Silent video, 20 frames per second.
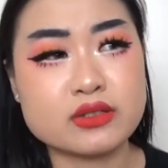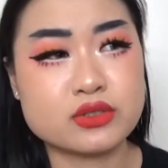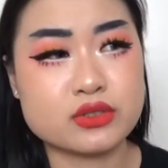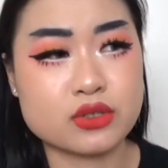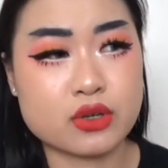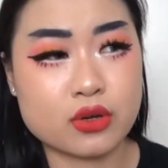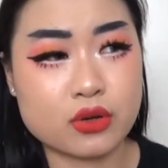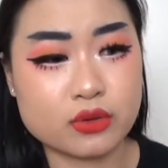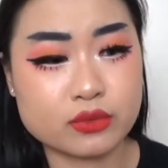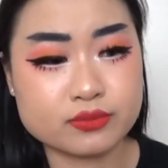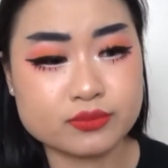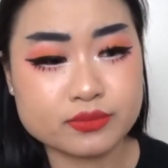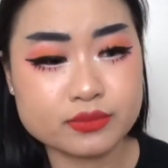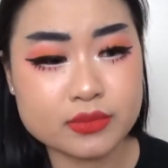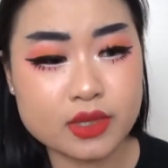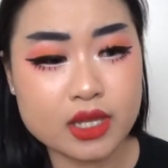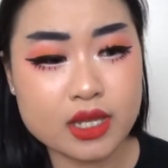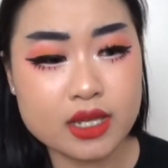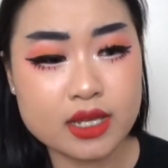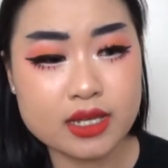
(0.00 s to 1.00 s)
so,
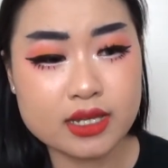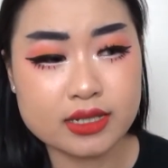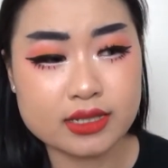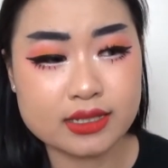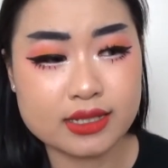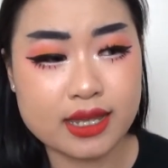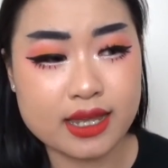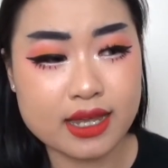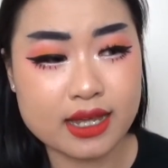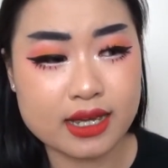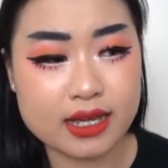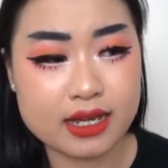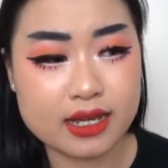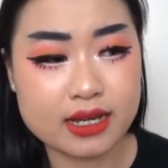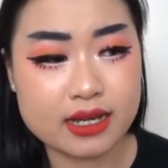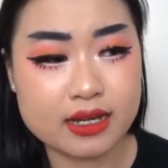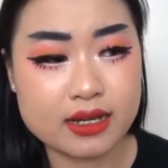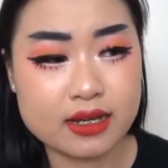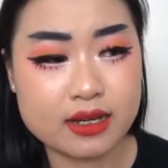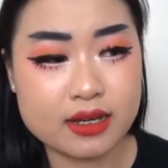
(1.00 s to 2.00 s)
yeah.
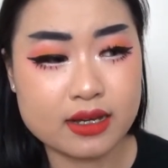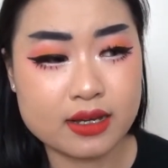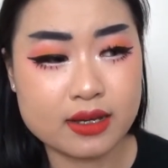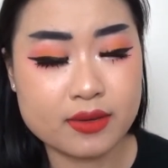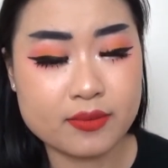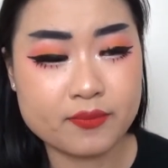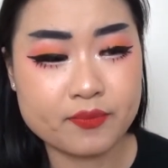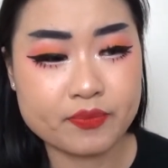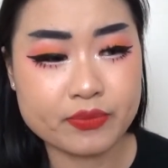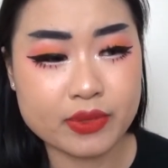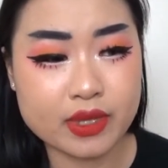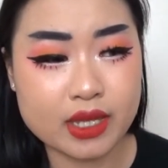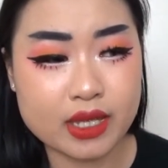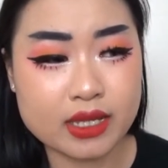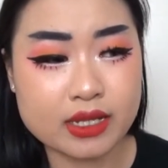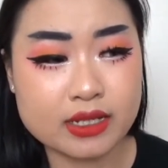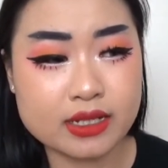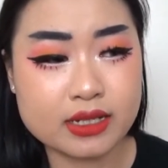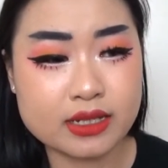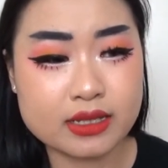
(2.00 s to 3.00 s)
Um,
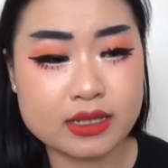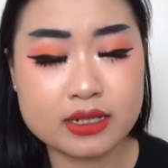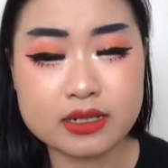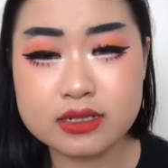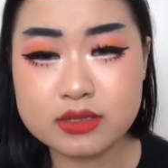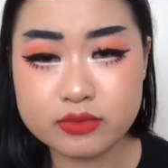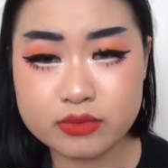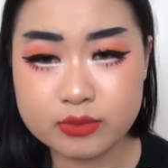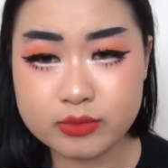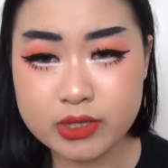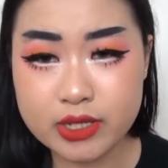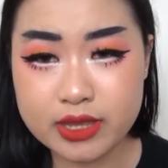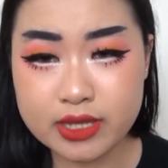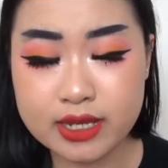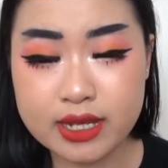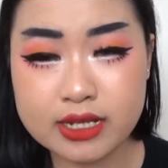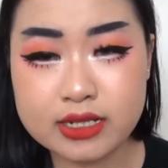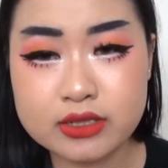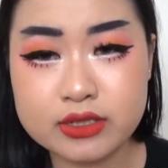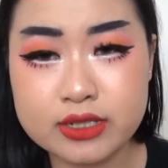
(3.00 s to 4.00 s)
and there's one more
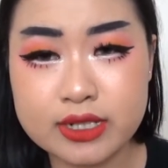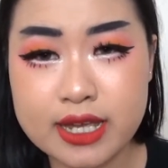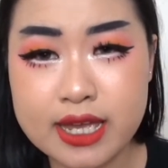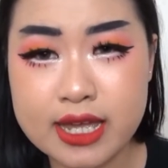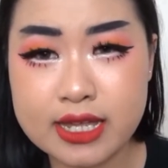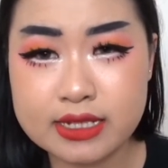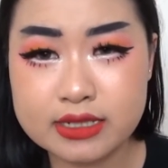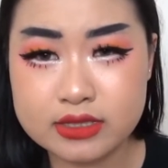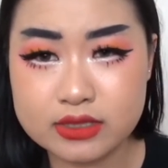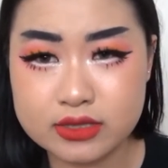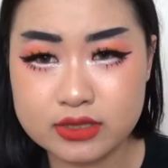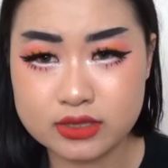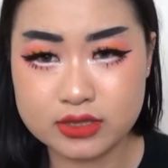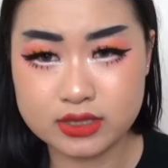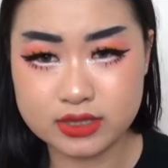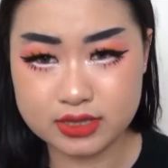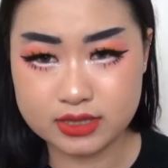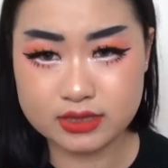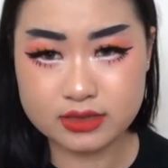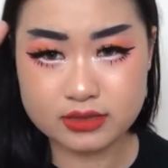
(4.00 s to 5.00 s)
thing I need to get.
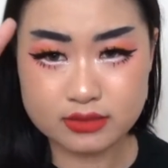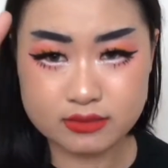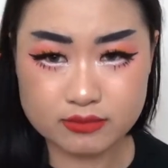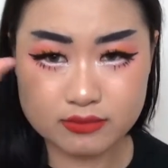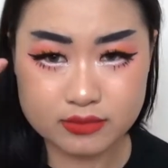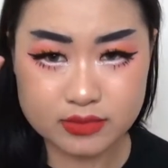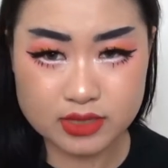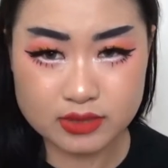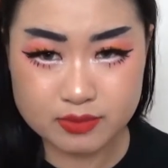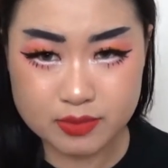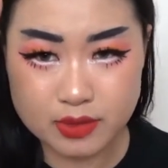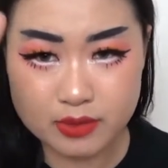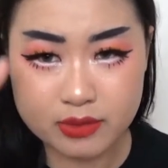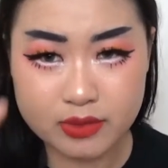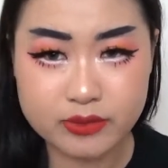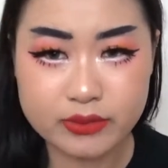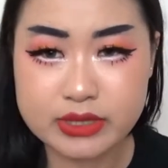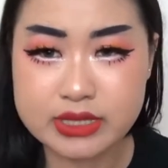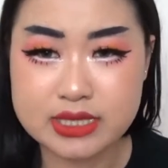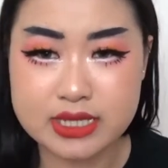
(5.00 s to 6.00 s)
Just spare me one